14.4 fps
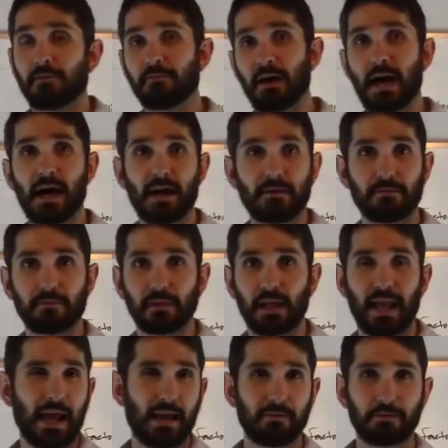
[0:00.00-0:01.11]
five
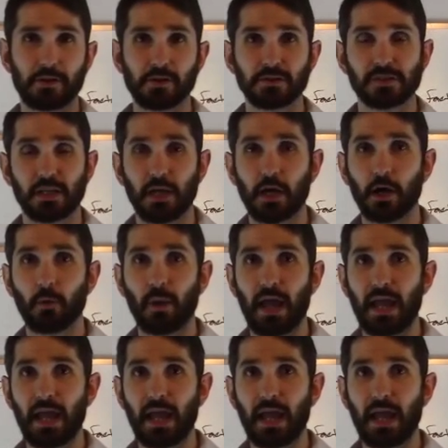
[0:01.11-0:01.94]
and a half years ago,